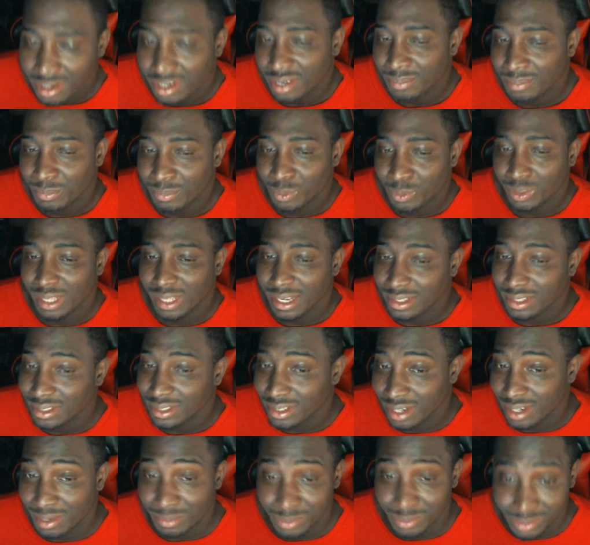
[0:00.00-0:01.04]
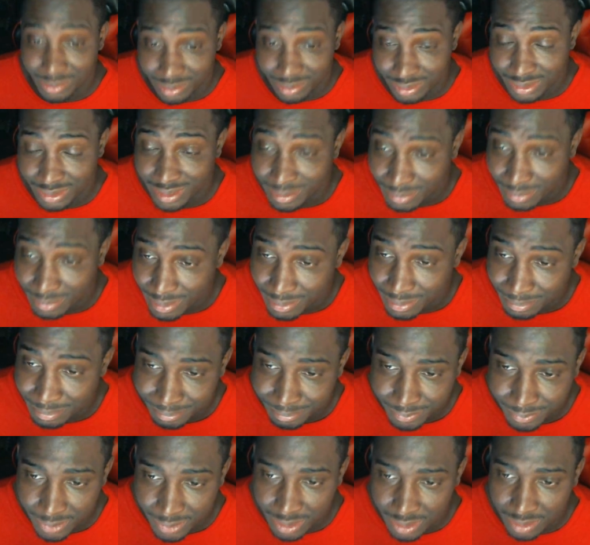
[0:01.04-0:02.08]
More likely, I'm going to skip them,
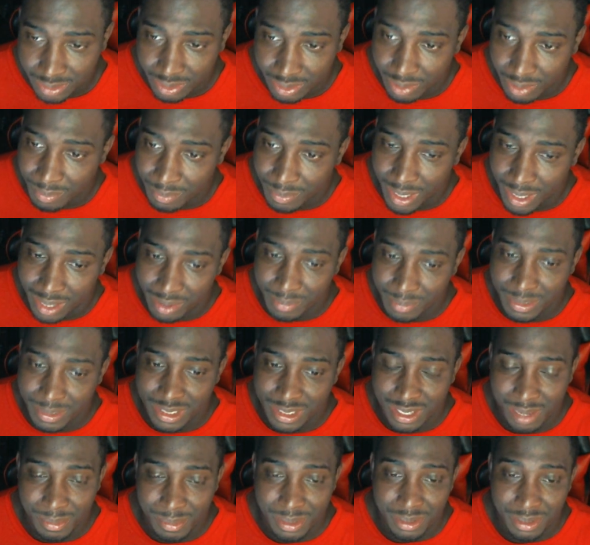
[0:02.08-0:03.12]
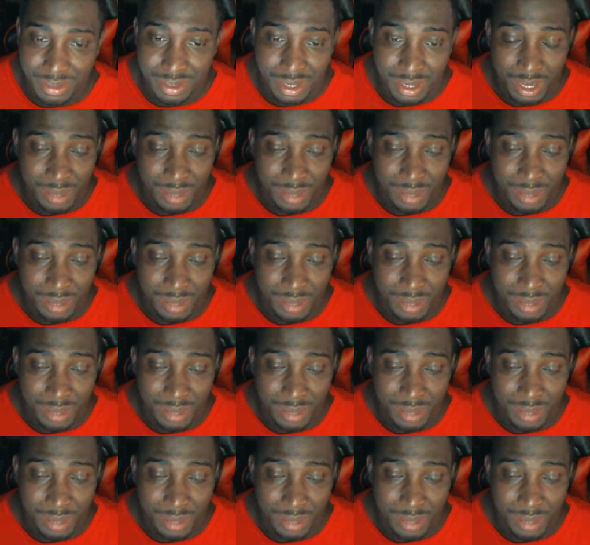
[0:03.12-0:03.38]
so I'm not going to be summoning.